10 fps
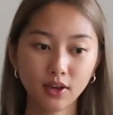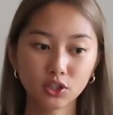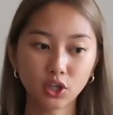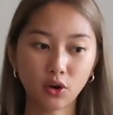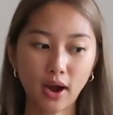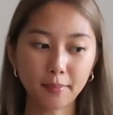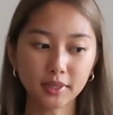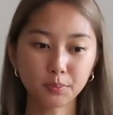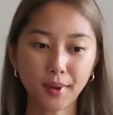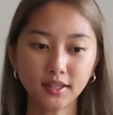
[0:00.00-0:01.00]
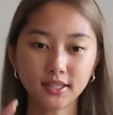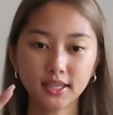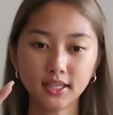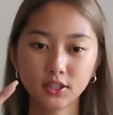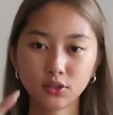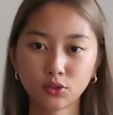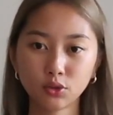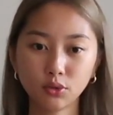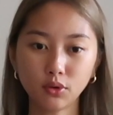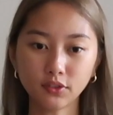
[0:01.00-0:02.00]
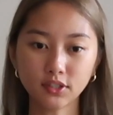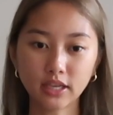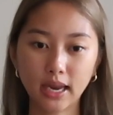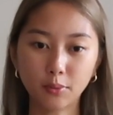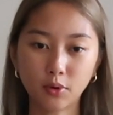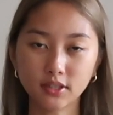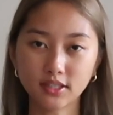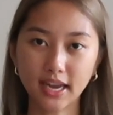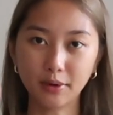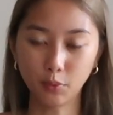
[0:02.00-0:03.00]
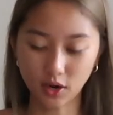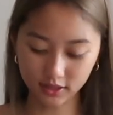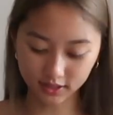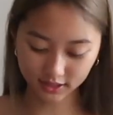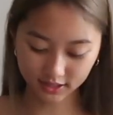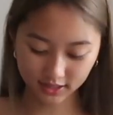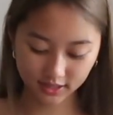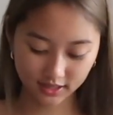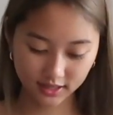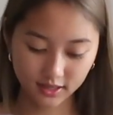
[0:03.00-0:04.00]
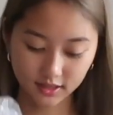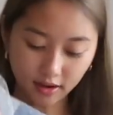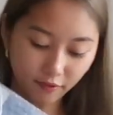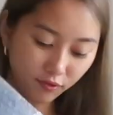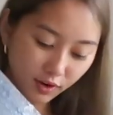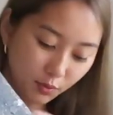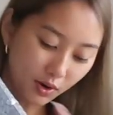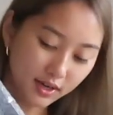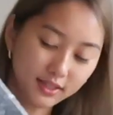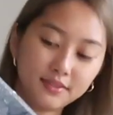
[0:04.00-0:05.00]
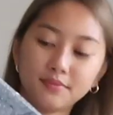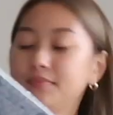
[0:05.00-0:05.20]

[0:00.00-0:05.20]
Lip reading: So I'm expecting two of the same ones and one different one.